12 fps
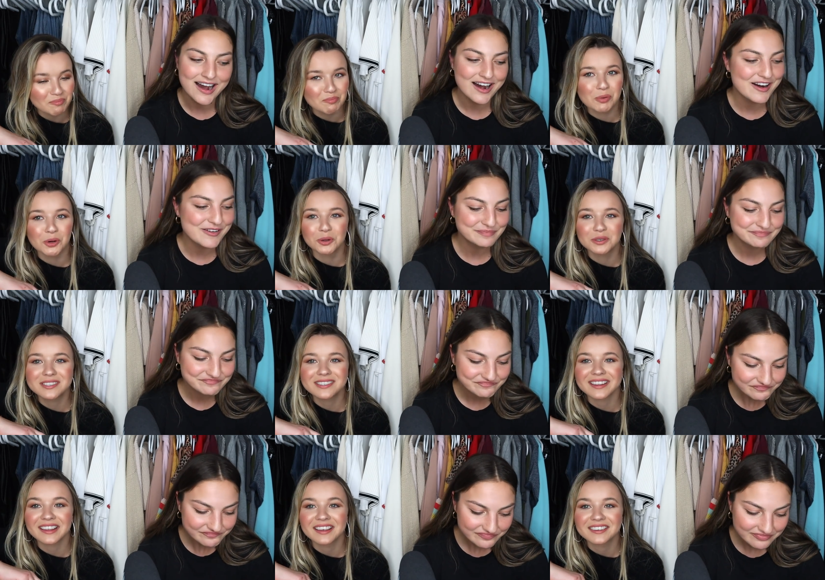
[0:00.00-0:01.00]
Speaker 1: Um, boost
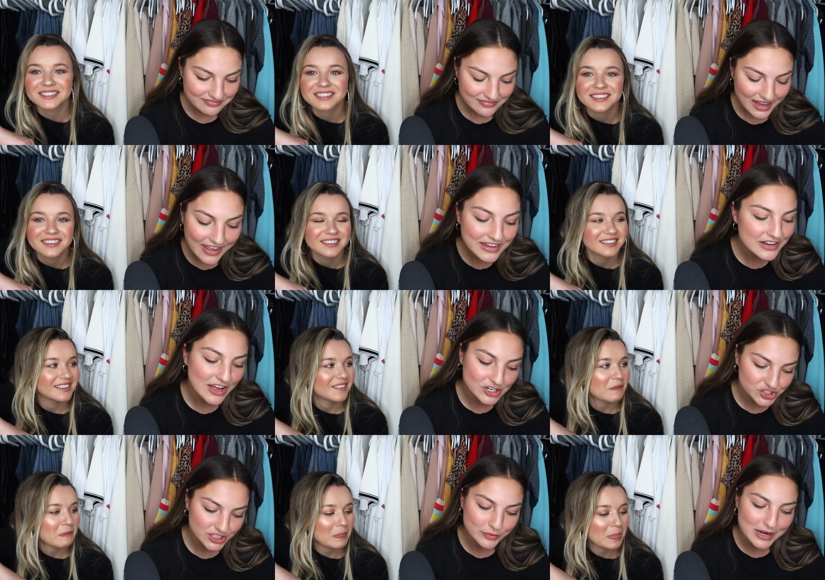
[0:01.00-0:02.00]
this. And then
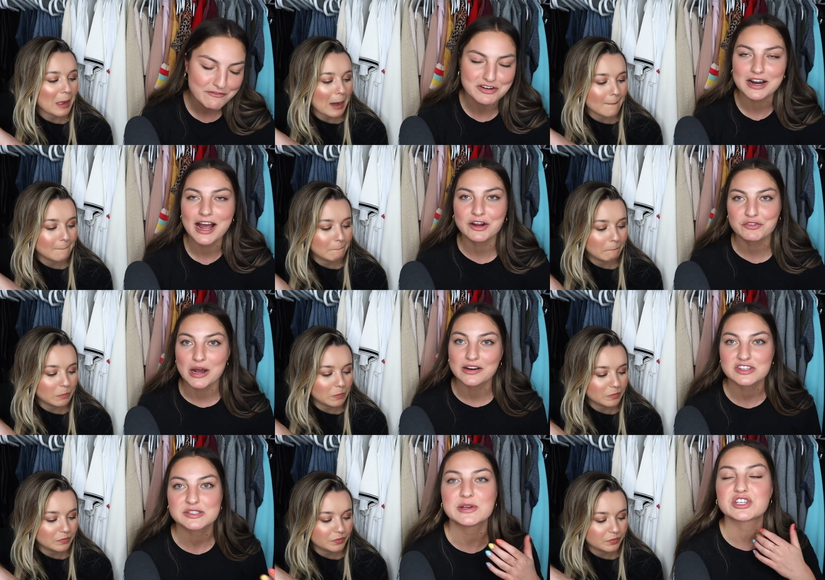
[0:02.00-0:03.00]
eventually, whatever, I grew out of the
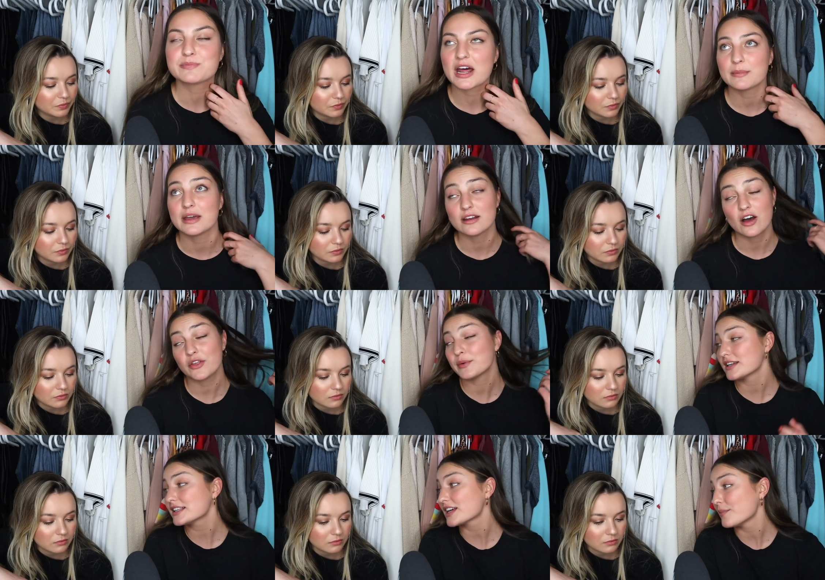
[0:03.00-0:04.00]
speech impediment. Although it
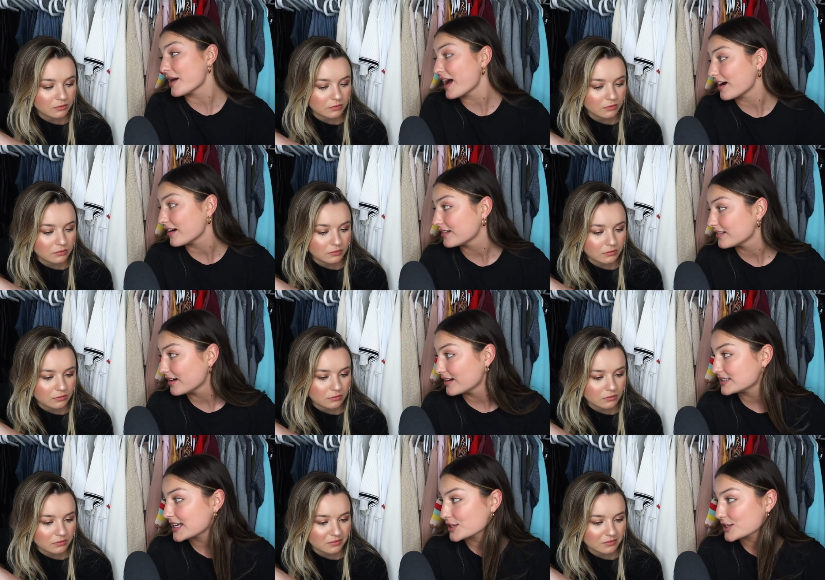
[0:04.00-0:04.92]
does come back on on